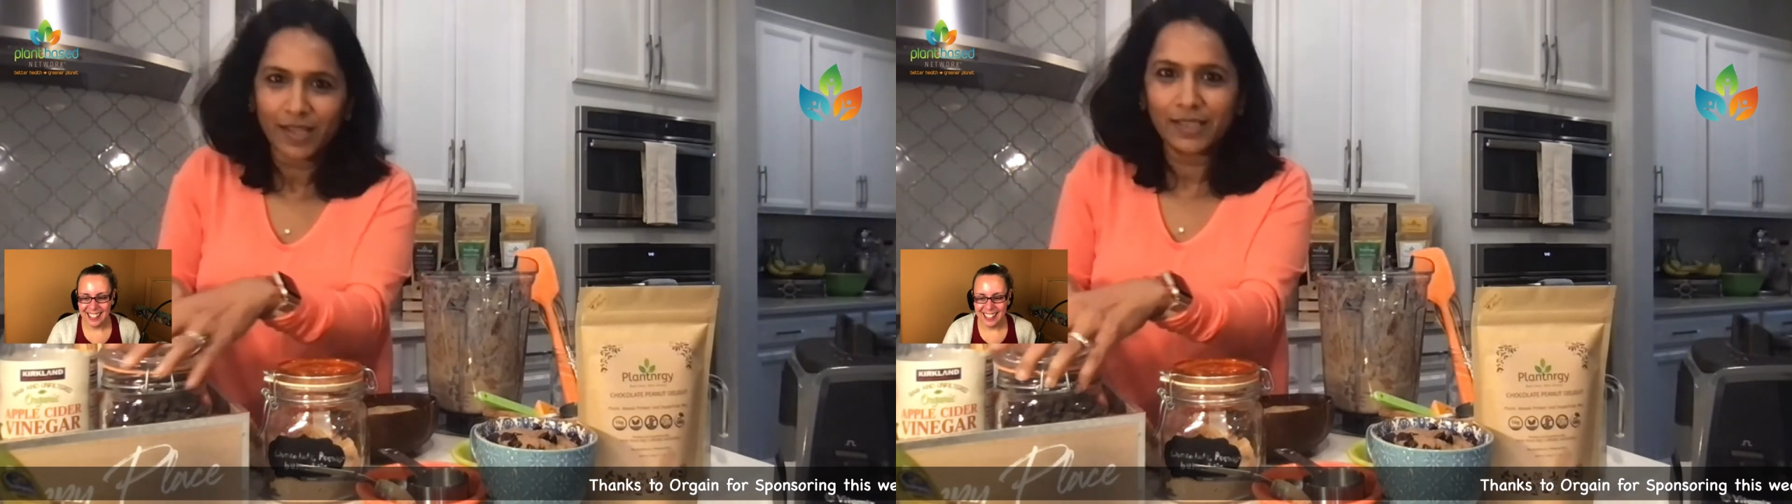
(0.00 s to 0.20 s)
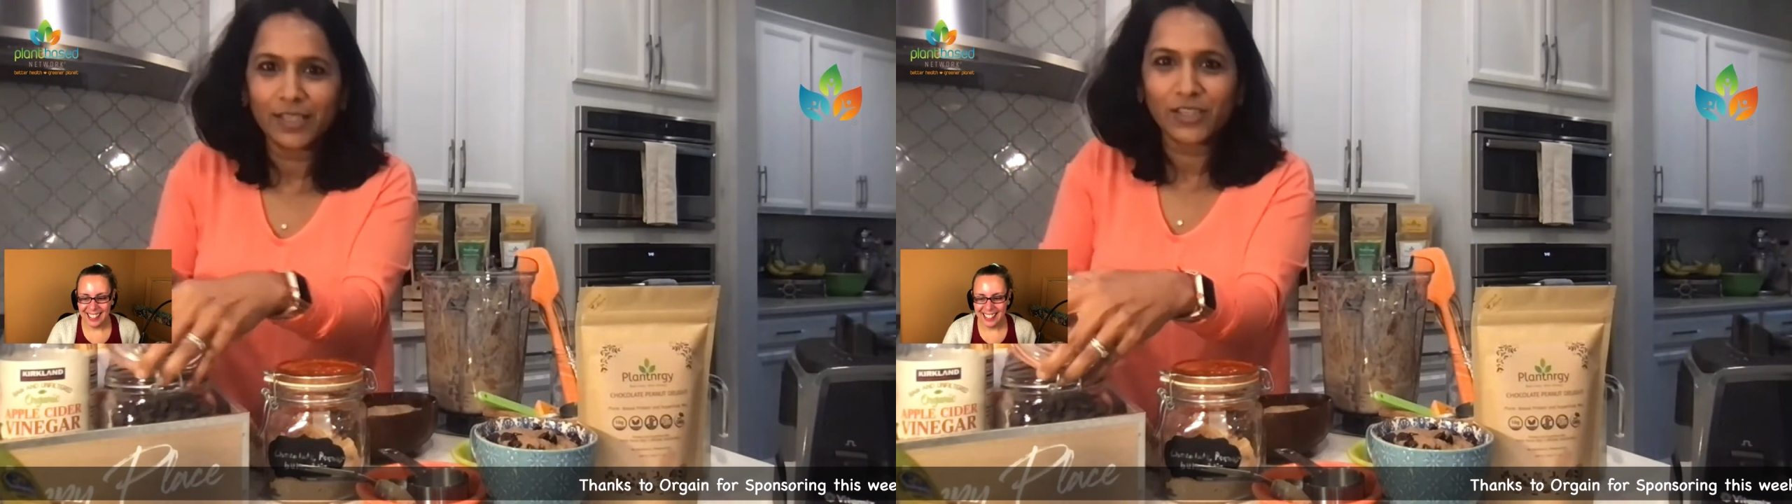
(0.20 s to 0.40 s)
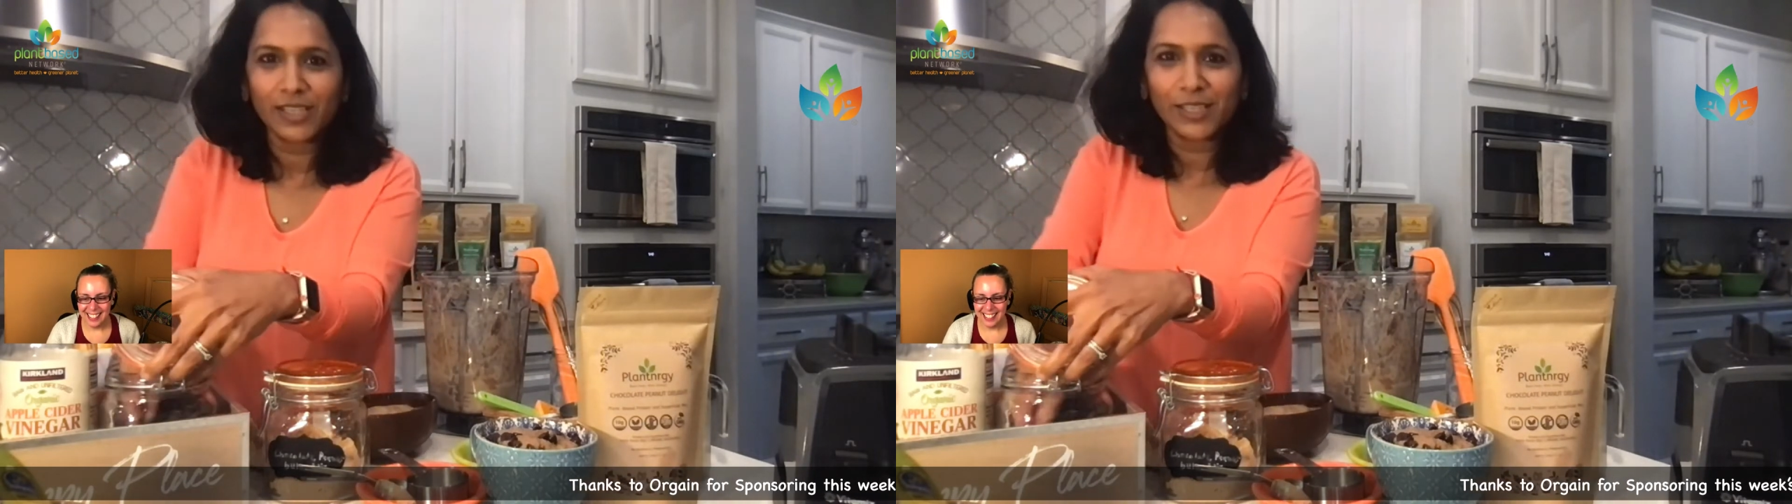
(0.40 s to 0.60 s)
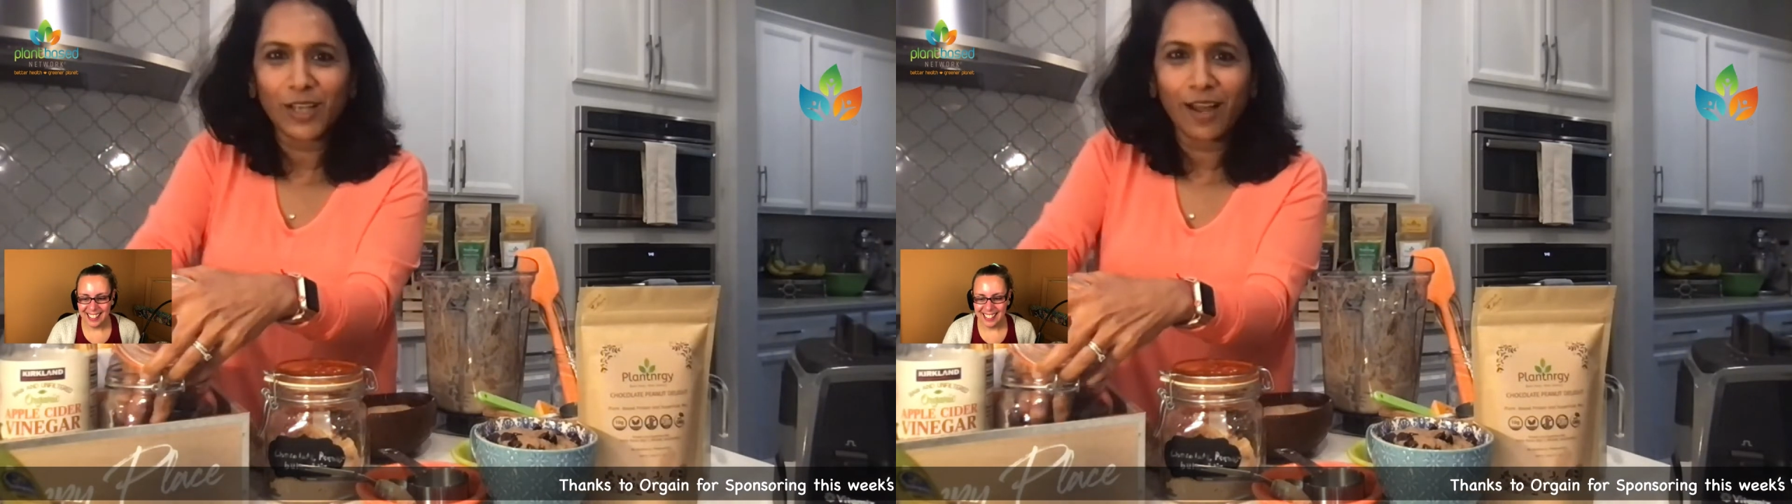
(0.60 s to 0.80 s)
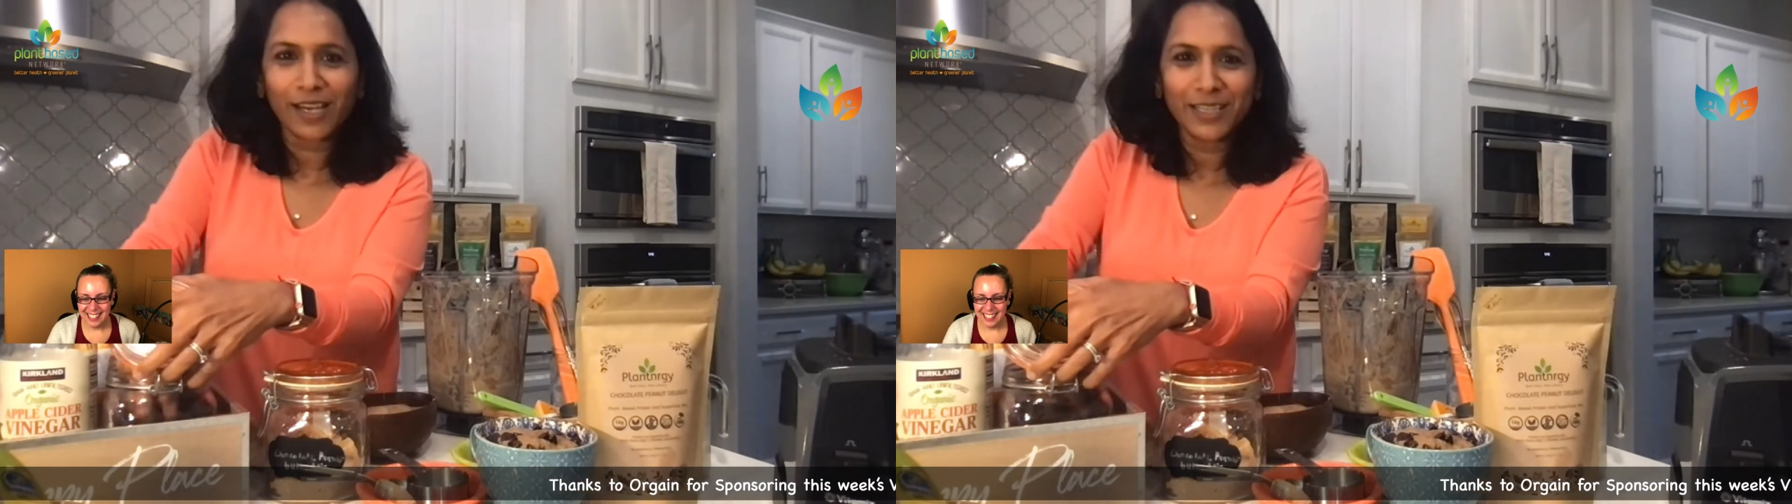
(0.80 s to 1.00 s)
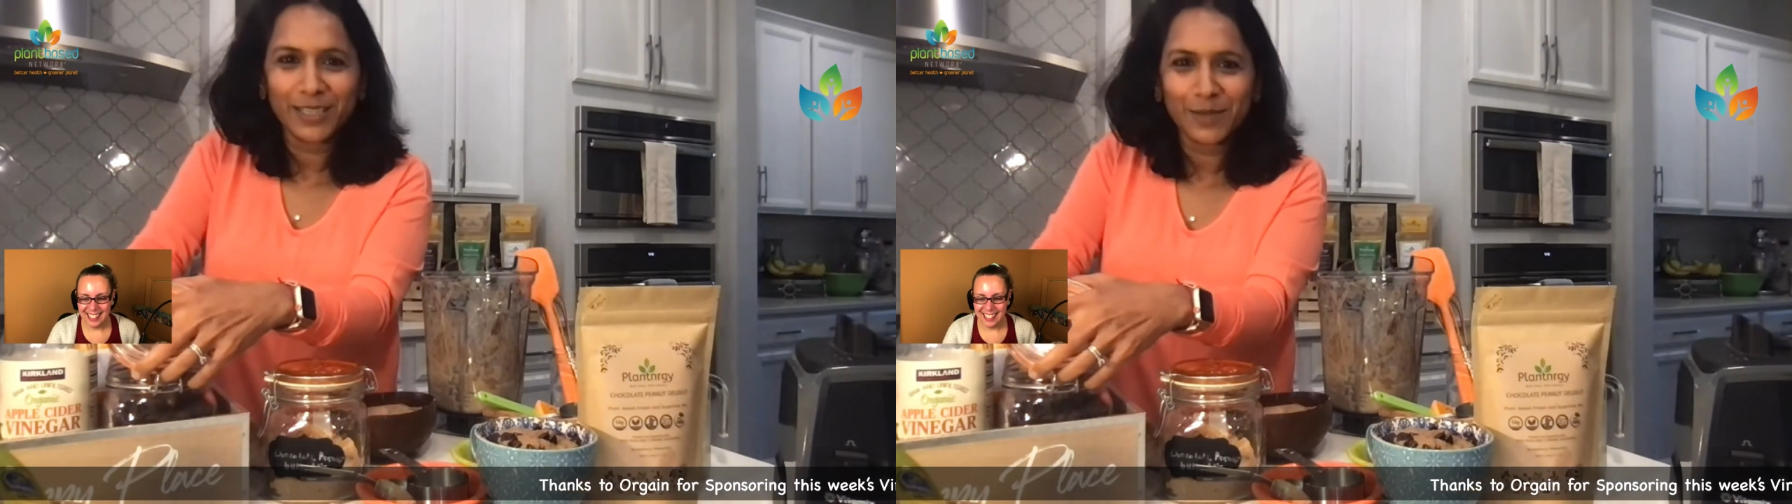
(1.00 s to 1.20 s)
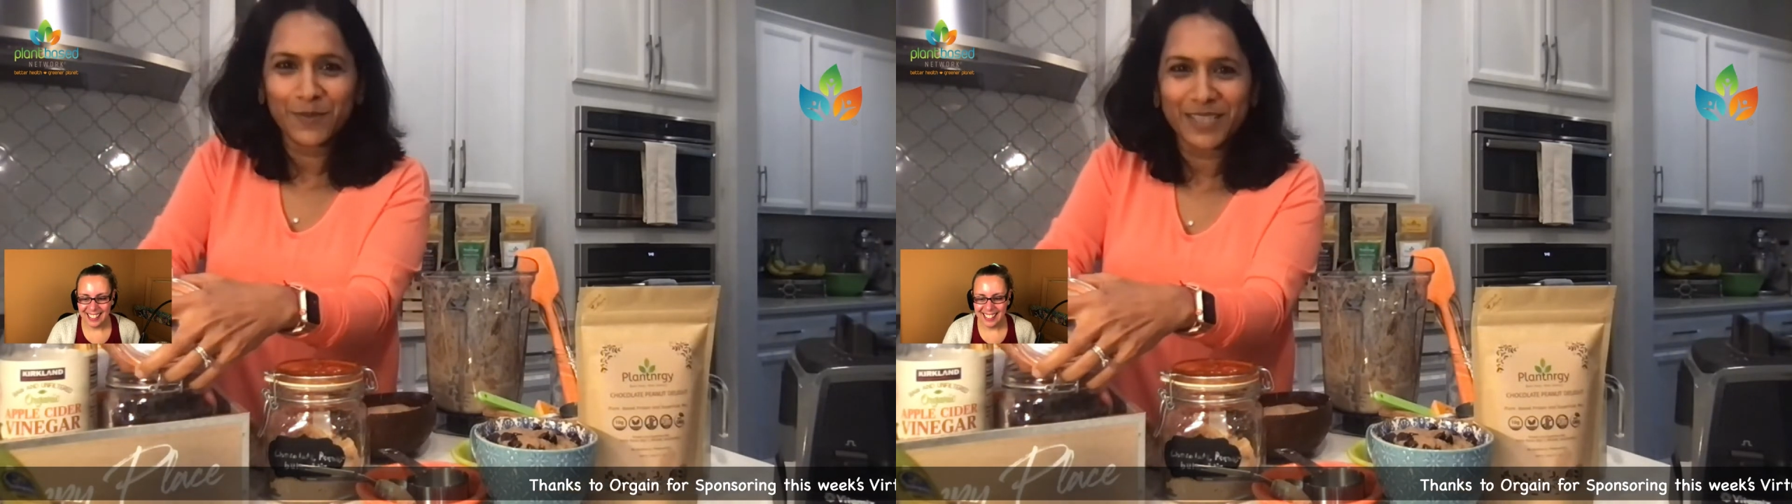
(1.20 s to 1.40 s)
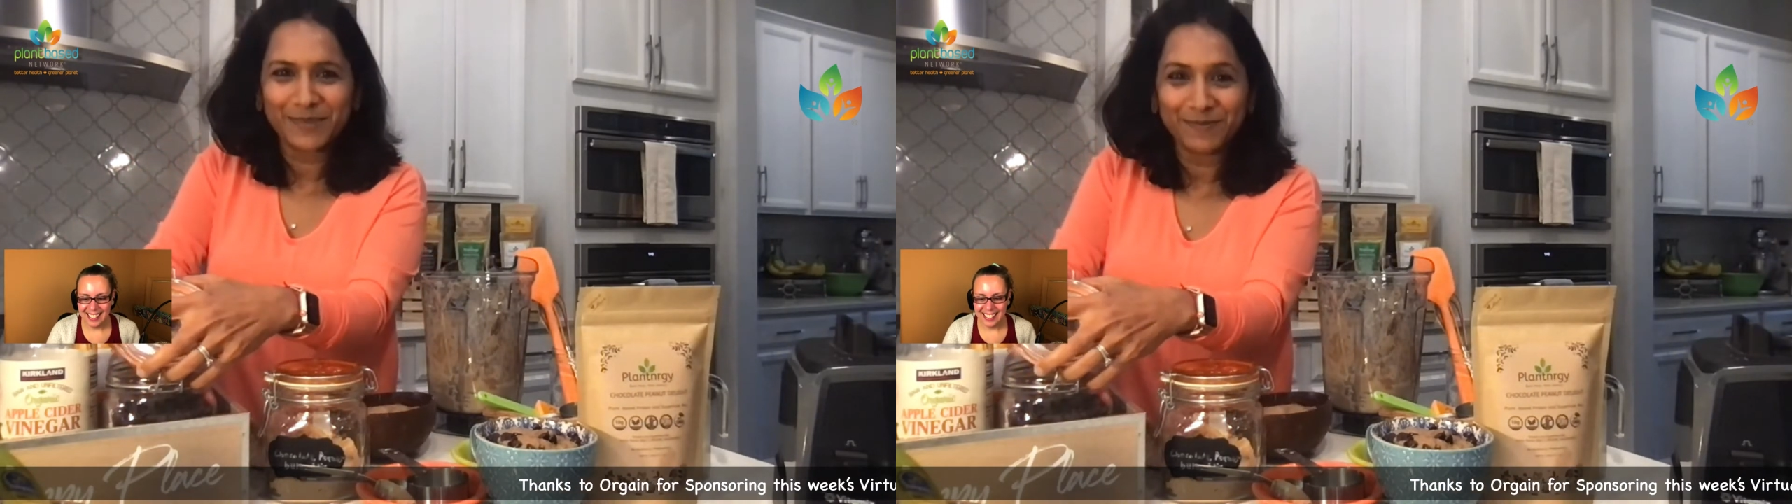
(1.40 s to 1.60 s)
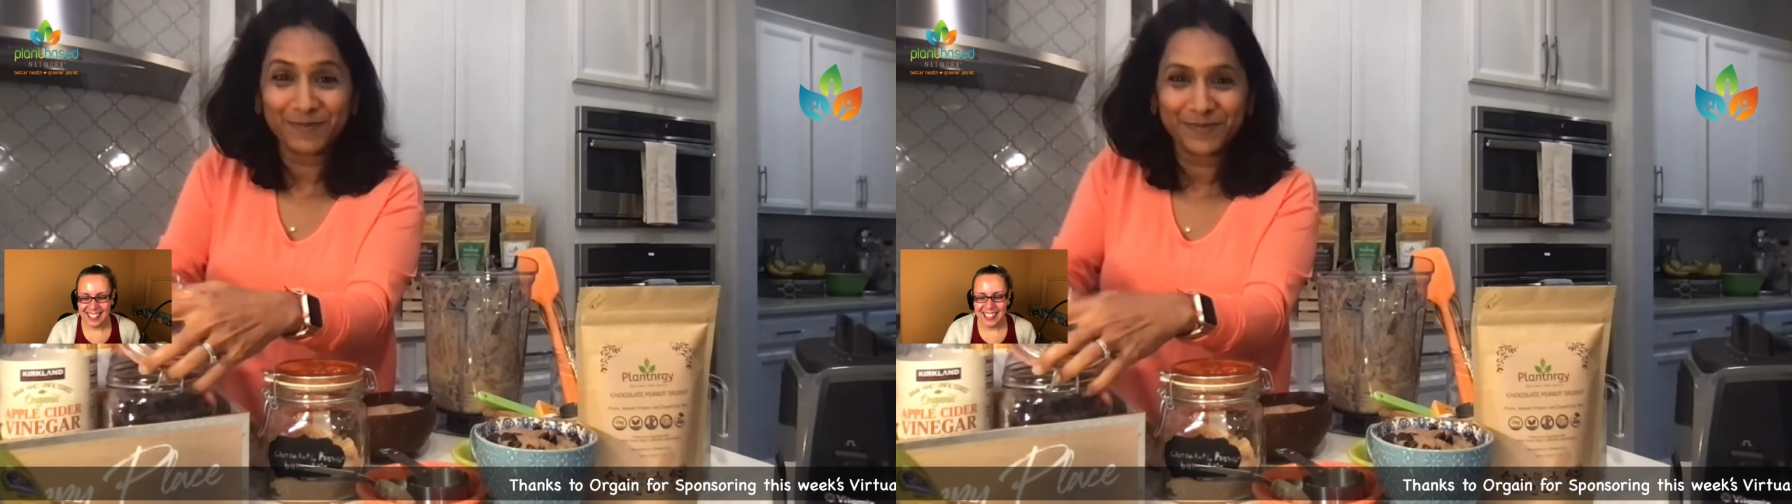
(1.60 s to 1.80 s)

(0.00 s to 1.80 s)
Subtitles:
additional chocolate chips.